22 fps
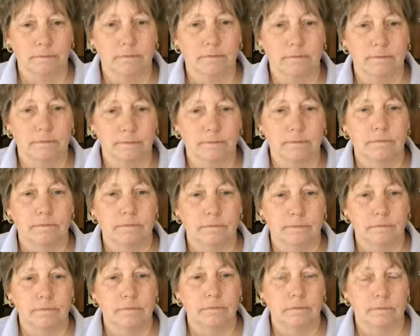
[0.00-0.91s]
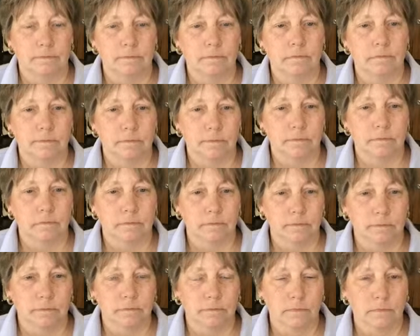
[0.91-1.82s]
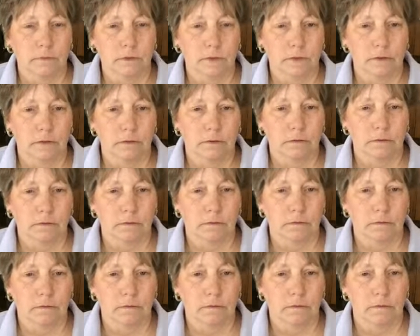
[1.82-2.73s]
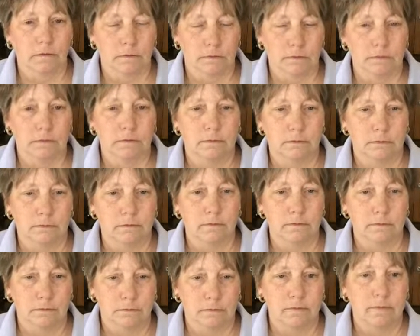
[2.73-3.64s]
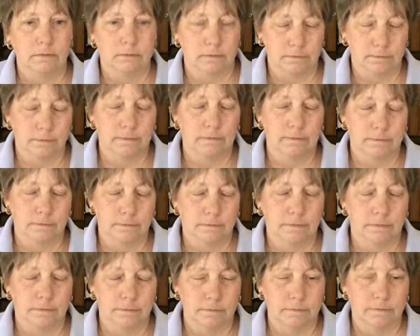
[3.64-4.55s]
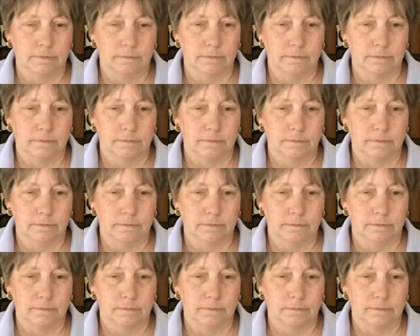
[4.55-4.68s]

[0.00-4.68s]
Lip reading: No words are spoken by the person on screen.